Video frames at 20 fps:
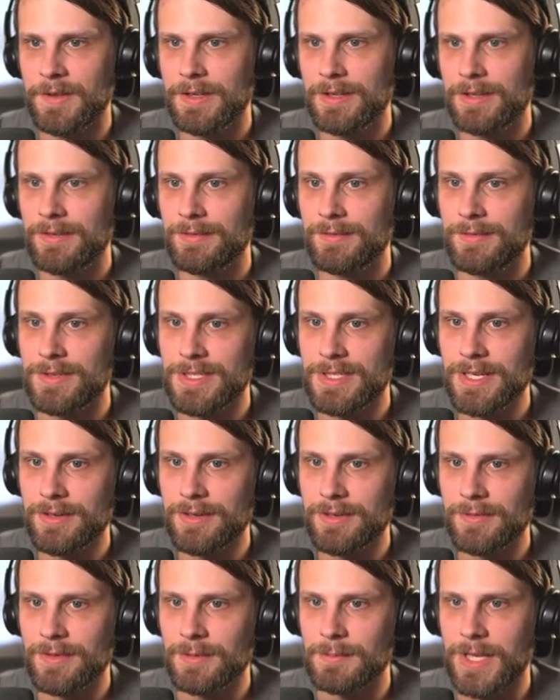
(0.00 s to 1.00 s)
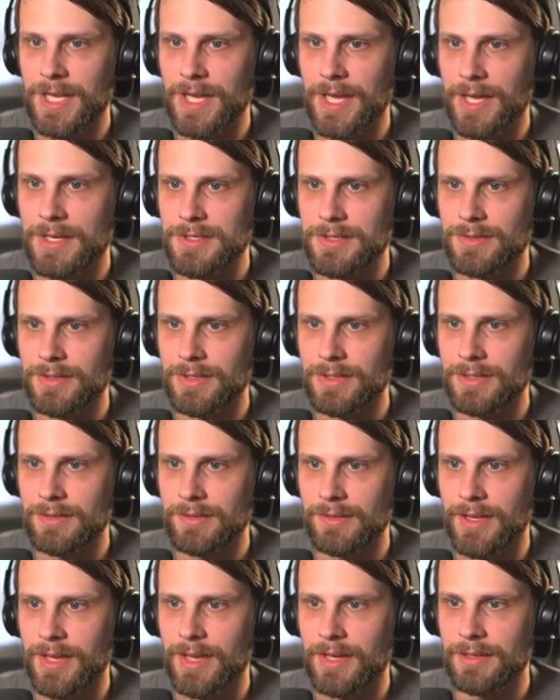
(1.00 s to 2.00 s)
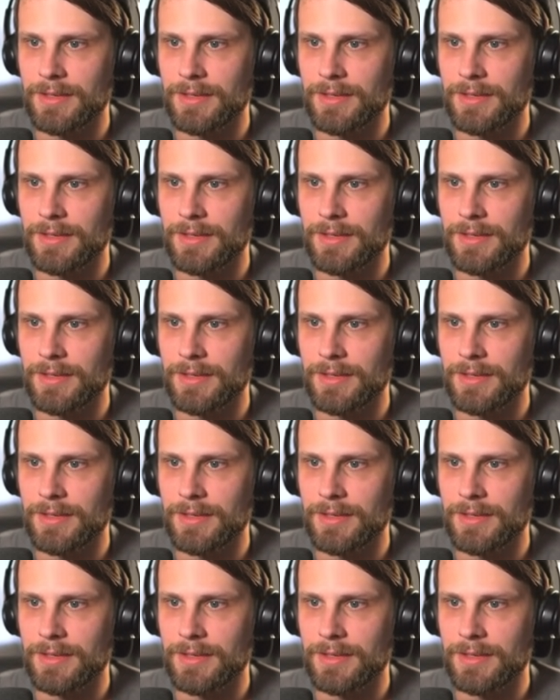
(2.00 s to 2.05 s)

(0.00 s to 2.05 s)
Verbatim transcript: Vizier of the Menagerie is kind of